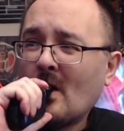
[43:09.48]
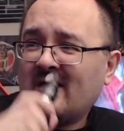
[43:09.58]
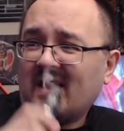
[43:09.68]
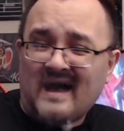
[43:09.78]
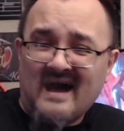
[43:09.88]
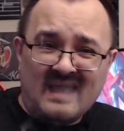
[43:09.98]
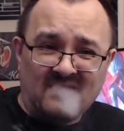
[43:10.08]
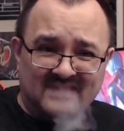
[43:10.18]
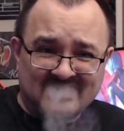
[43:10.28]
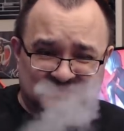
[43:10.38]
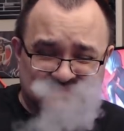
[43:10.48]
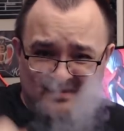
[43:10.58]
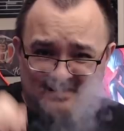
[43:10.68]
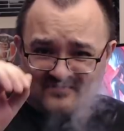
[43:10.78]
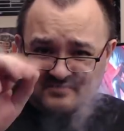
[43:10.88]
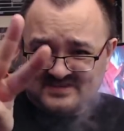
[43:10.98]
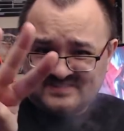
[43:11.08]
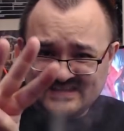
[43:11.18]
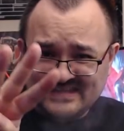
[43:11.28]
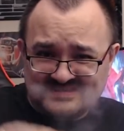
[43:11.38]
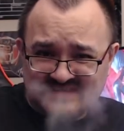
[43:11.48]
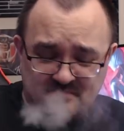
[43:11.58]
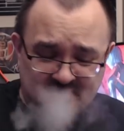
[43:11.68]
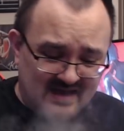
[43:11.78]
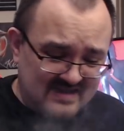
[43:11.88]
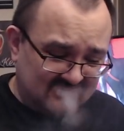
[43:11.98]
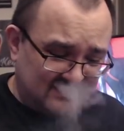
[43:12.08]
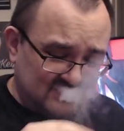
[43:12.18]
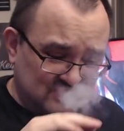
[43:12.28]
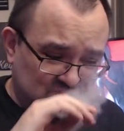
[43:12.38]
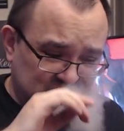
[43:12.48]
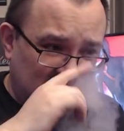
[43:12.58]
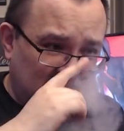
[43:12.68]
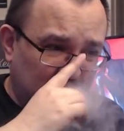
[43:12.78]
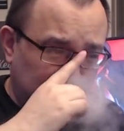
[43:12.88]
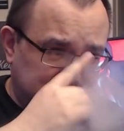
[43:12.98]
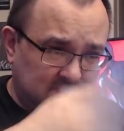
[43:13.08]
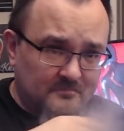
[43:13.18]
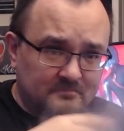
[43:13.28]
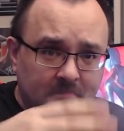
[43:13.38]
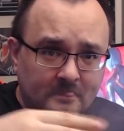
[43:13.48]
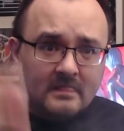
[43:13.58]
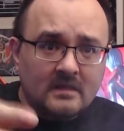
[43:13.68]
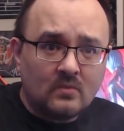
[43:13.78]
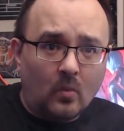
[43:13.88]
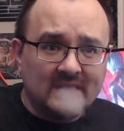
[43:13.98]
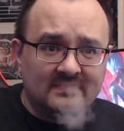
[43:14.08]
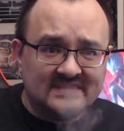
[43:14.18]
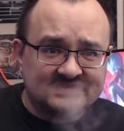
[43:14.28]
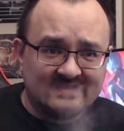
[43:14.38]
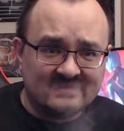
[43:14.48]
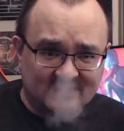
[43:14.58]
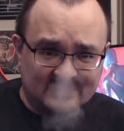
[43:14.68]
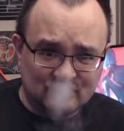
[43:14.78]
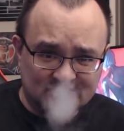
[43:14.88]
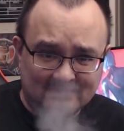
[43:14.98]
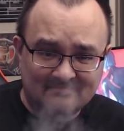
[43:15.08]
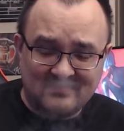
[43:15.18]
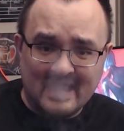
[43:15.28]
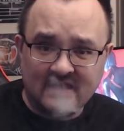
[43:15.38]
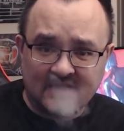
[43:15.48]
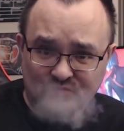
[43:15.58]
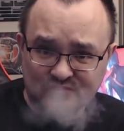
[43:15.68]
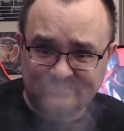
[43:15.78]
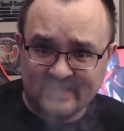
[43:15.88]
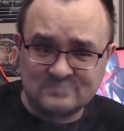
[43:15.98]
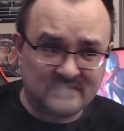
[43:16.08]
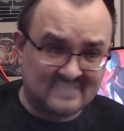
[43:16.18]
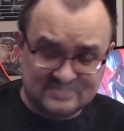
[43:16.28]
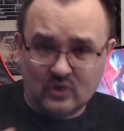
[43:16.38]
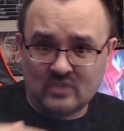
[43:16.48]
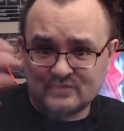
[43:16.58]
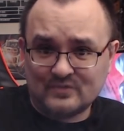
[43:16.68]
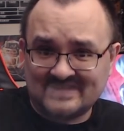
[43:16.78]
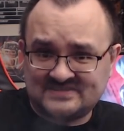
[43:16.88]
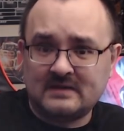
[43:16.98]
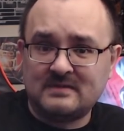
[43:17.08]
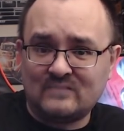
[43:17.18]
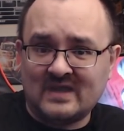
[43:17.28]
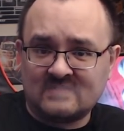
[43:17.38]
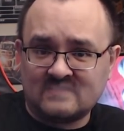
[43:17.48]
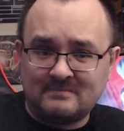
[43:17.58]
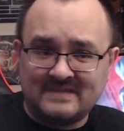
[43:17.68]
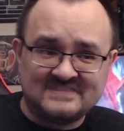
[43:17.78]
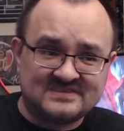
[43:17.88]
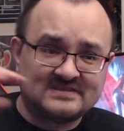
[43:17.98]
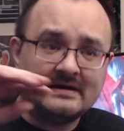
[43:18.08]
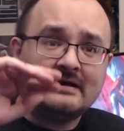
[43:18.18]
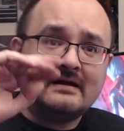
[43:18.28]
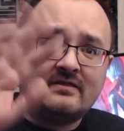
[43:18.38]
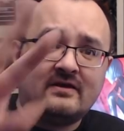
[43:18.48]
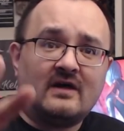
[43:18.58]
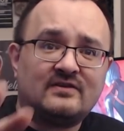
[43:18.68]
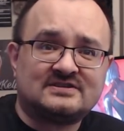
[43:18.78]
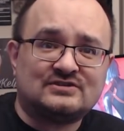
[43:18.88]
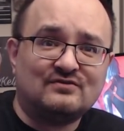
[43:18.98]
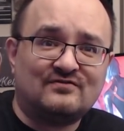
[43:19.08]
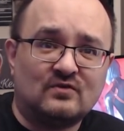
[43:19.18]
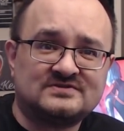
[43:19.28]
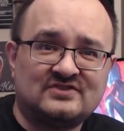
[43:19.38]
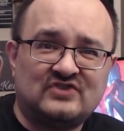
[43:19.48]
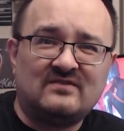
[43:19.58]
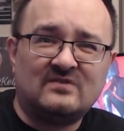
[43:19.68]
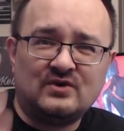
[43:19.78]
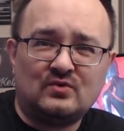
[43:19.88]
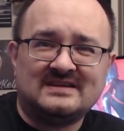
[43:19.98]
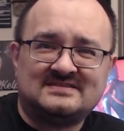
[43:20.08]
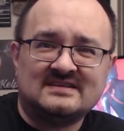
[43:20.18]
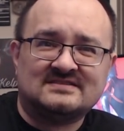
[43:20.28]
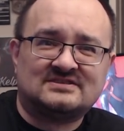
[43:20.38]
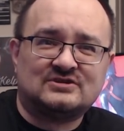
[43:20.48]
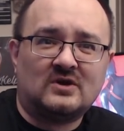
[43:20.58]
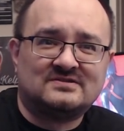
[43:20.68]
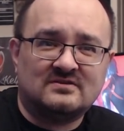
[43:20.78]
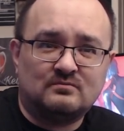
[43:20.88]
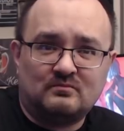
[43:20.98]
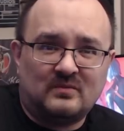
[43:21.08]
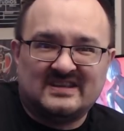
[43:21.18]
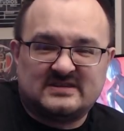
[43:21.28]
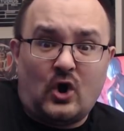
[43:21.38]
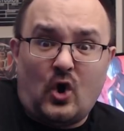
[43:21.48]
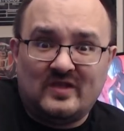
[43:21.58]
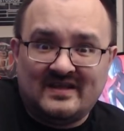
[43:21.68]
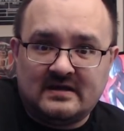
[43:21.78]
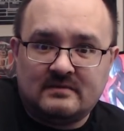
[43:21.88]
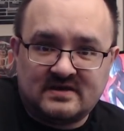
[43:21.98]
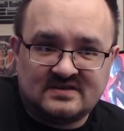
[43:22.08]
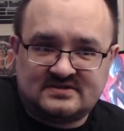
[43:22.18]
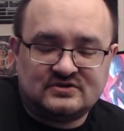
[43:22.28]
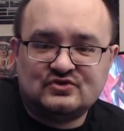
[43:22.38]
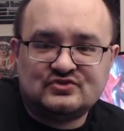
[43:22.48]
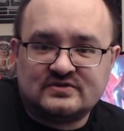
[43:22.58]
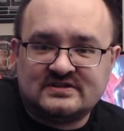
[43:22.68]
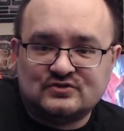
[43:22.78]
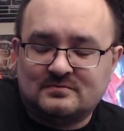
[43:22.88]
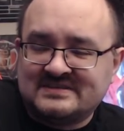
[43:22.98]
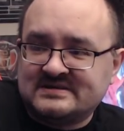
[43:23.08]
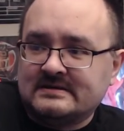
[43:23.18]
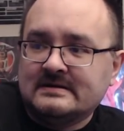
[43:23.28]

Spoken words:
And I heard this from three separate individuals now. One of these individuals I'm very close friends with, I talk to on a semi-regular basis. The other two folks, I generally only tend to talk to them when it's a holiday because they're usually too busy.